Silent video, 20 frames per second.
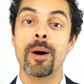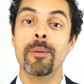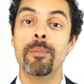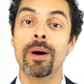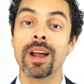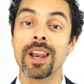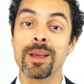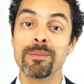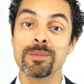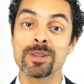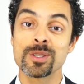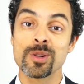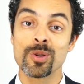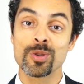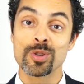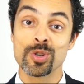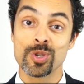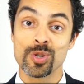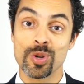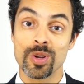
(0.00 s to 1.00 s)
My name is
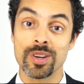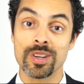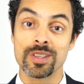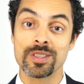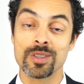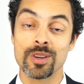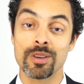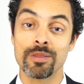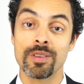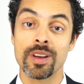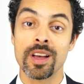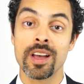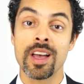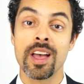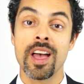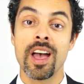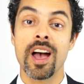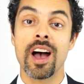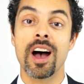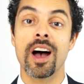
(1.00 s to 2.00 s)
Dr. Julian De Silva,
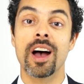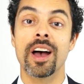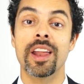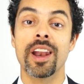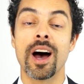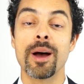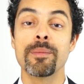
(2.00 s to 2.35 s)
and